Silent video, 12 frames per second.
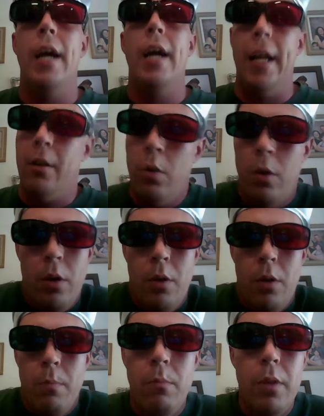And
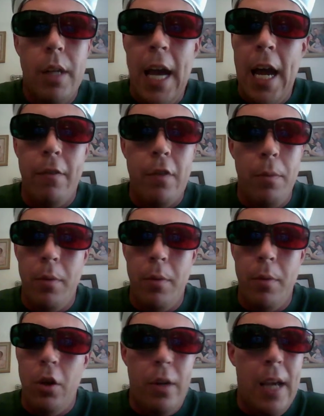can't have,
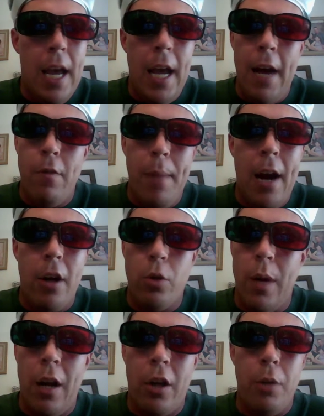you can't have a marriage
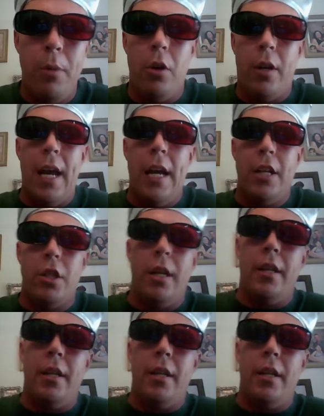without communication,